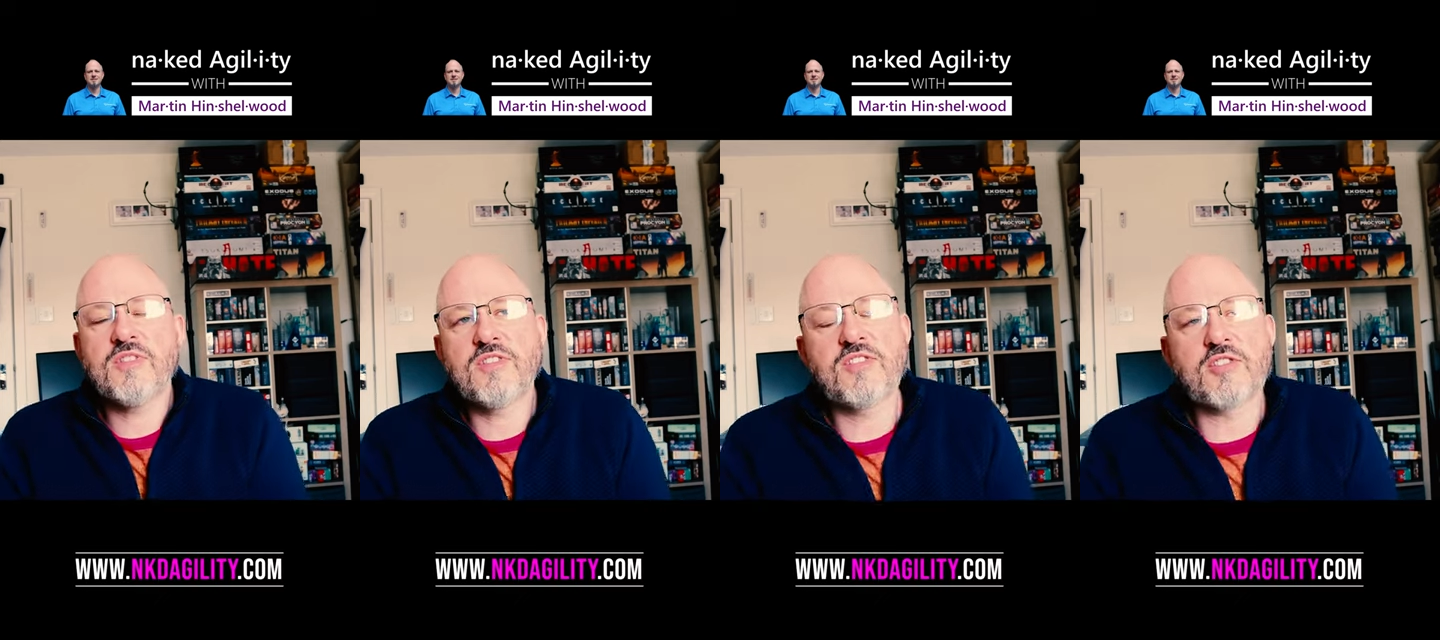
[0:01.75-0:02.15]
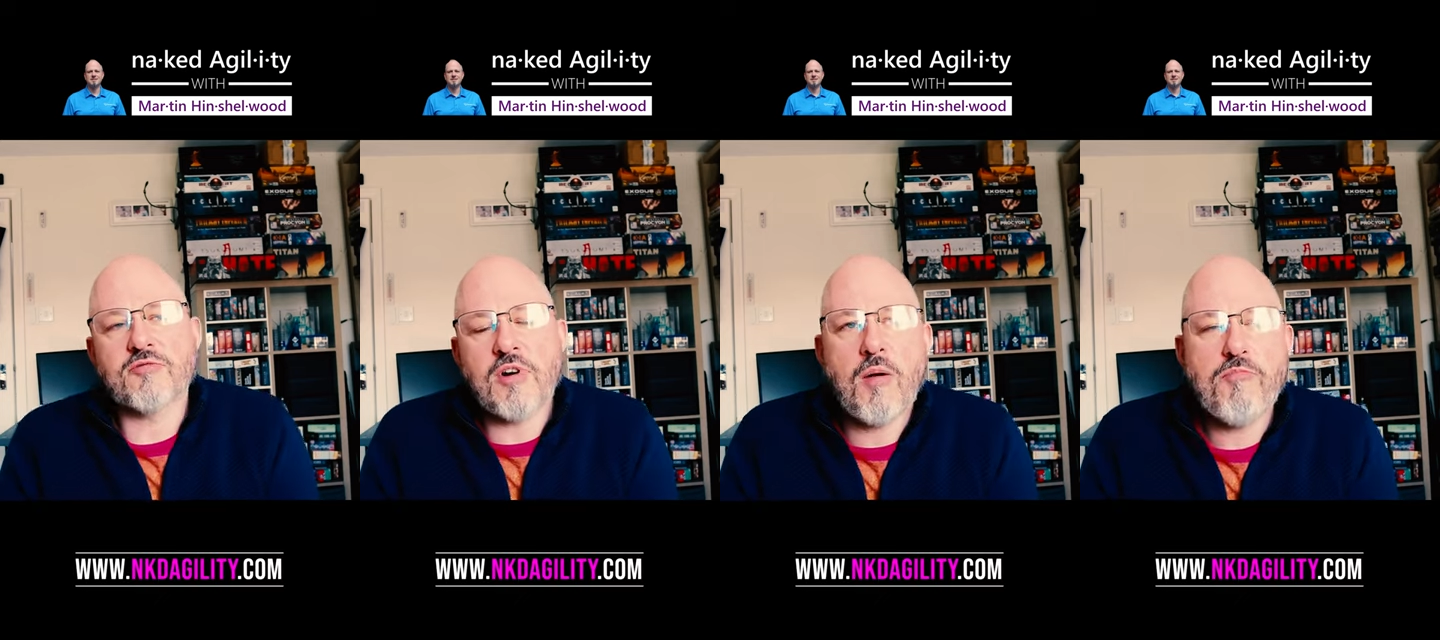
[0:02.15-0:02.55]

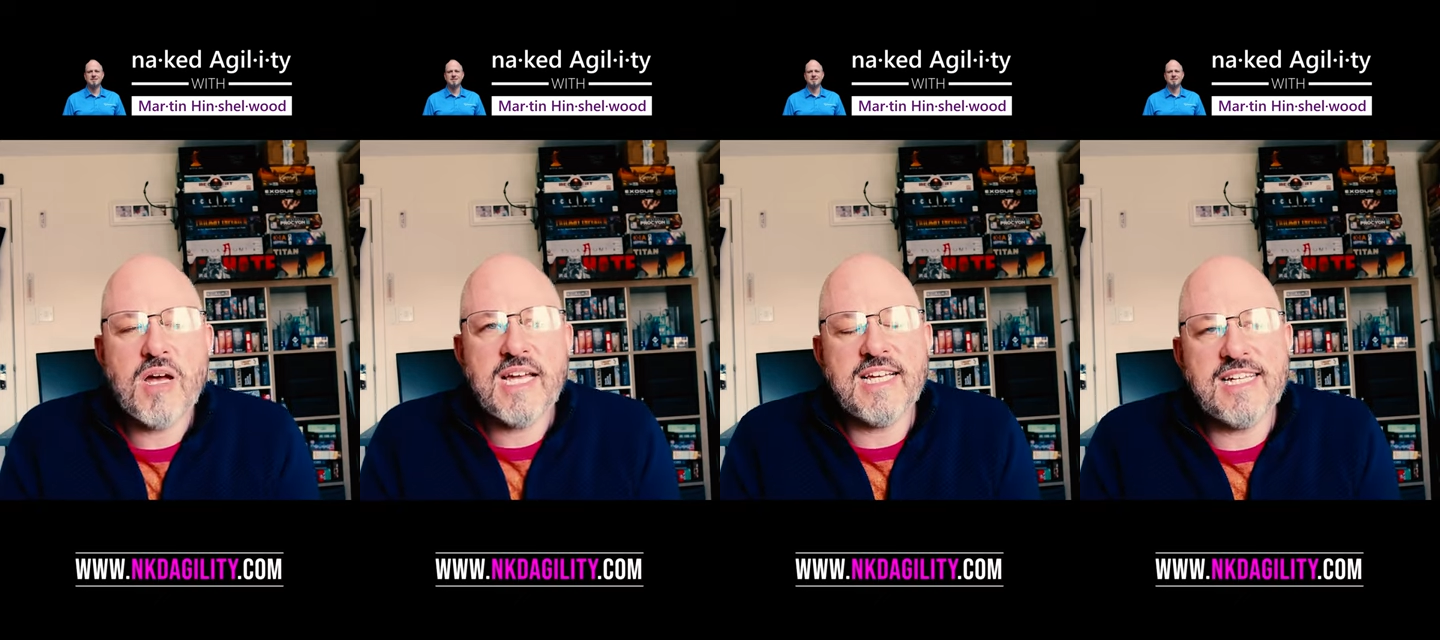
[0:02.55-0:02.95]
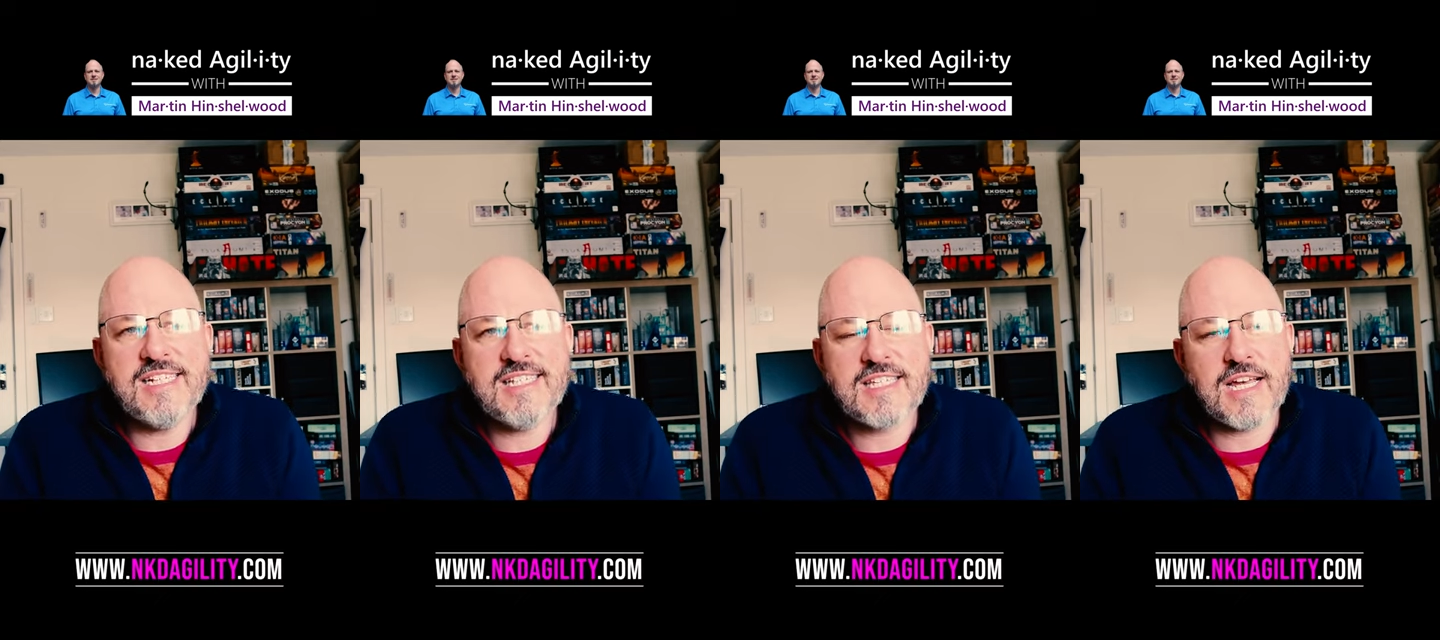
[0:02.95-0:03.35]
Scrum
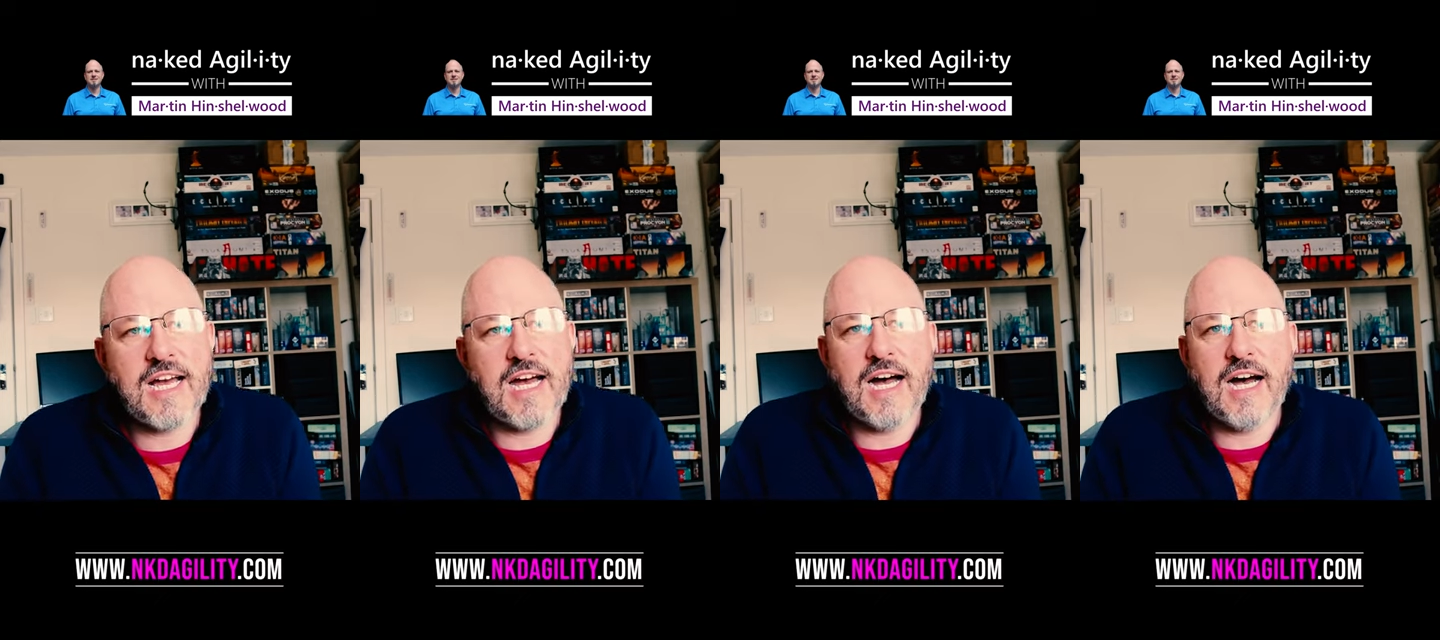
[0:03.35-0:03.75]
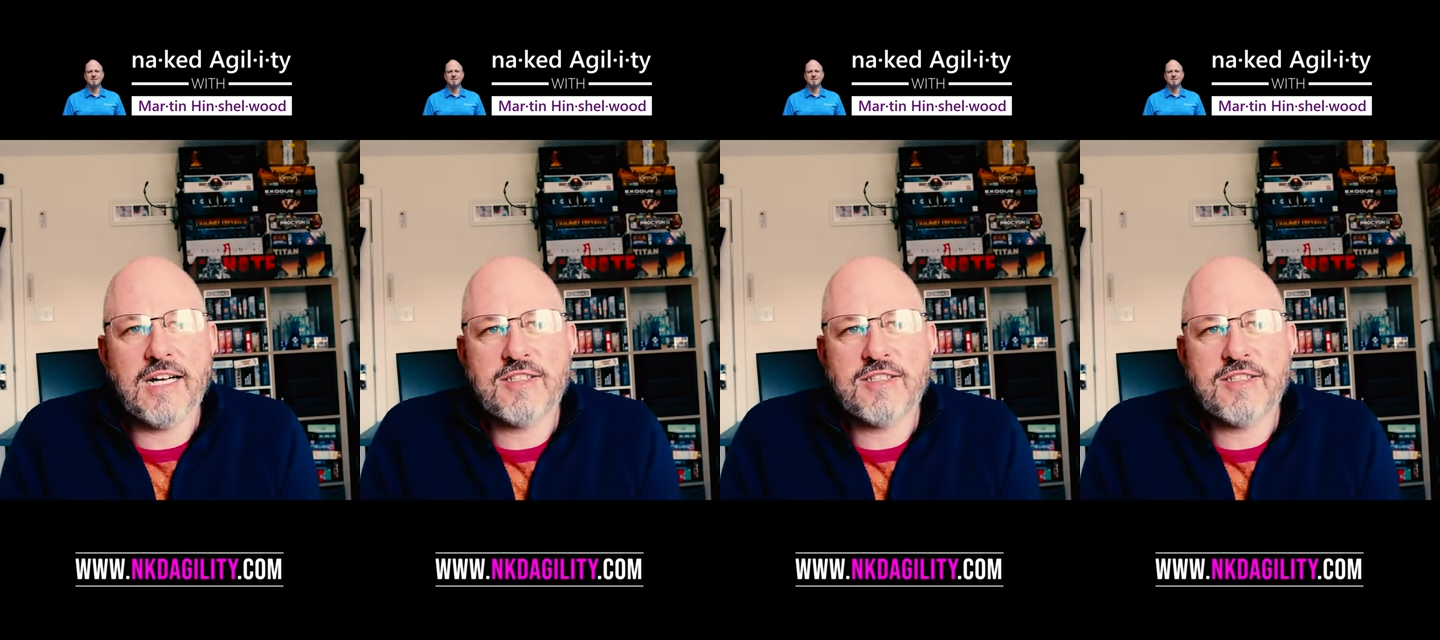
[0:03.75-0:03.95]
is a